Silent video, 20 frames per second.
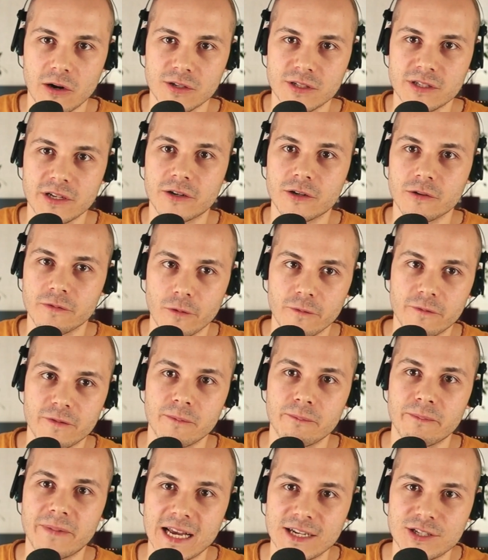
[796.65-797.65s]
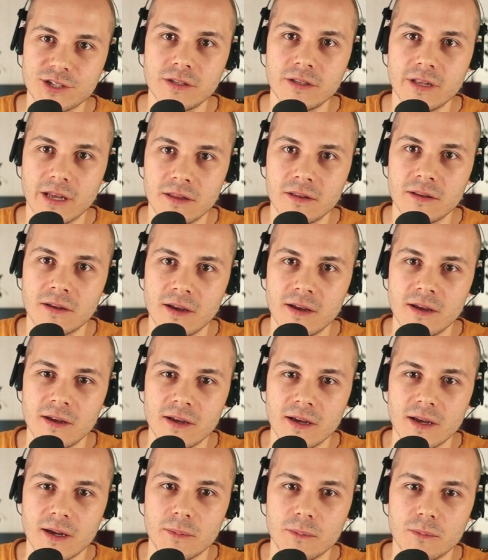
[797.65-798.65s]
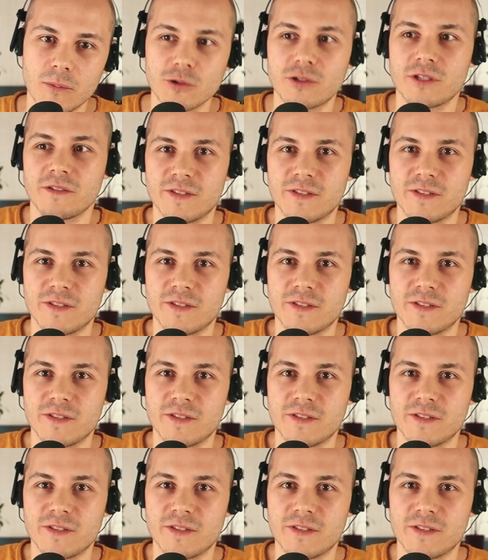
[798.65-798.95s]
circle of compassion, and most of